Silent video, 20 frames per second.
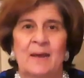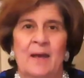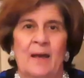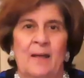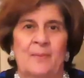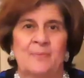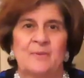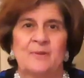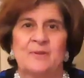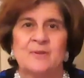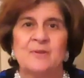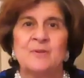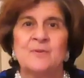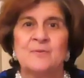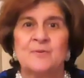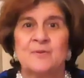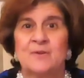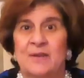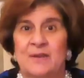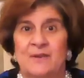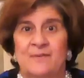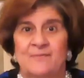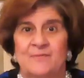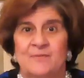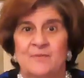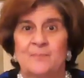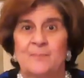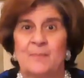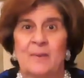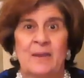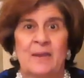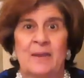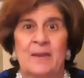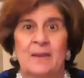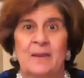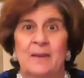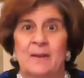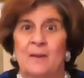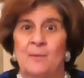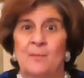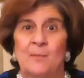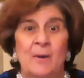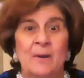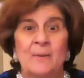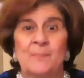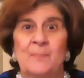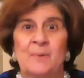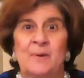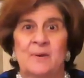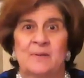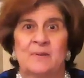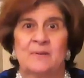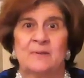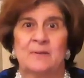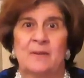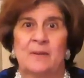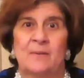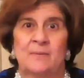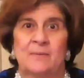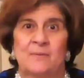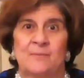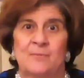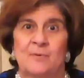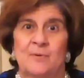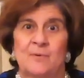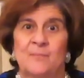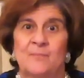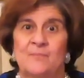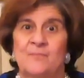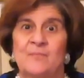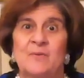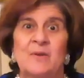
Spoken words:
had this huge gift of making one person in the room